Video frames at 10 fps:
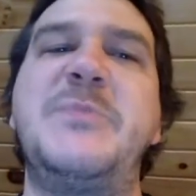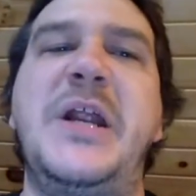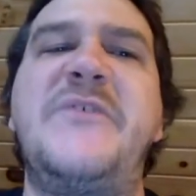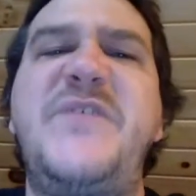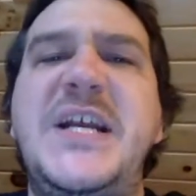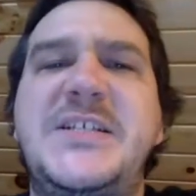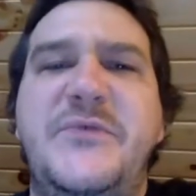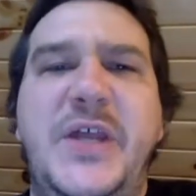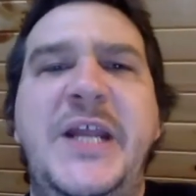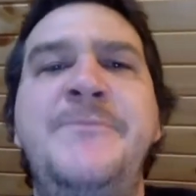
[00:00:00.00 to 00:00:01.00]
But
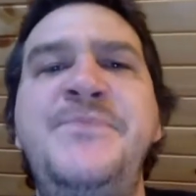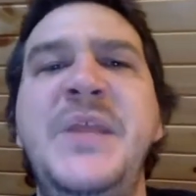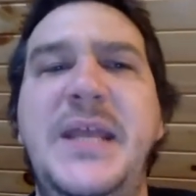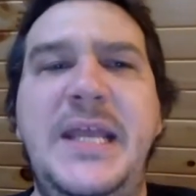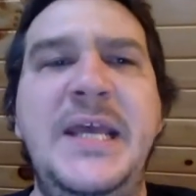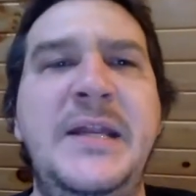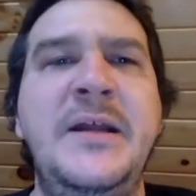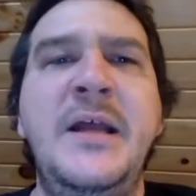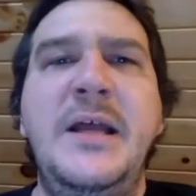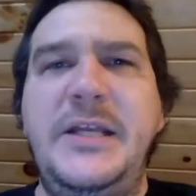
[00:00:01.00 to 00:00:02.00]
effectively
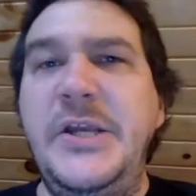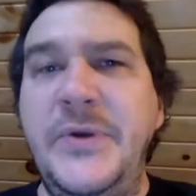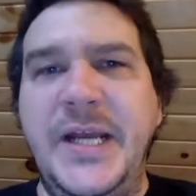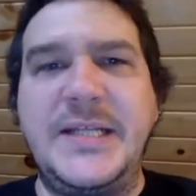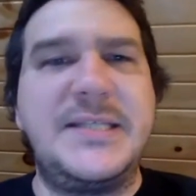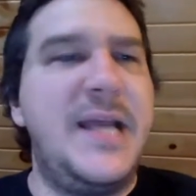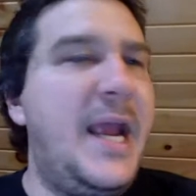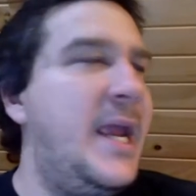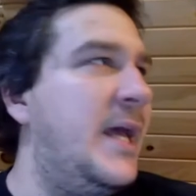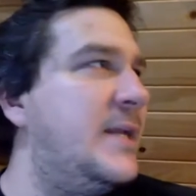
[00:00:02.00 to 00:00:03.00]
in Unix,
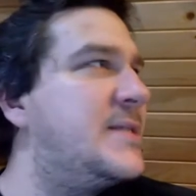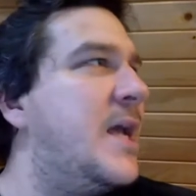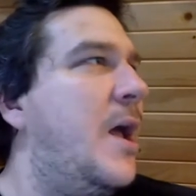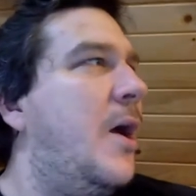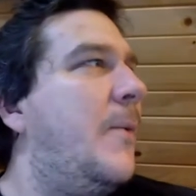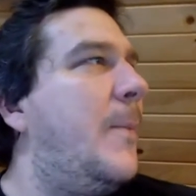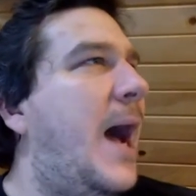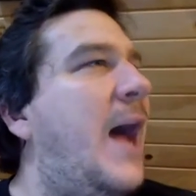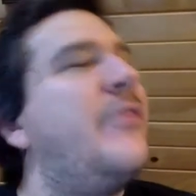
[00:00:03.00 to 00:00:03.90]
and I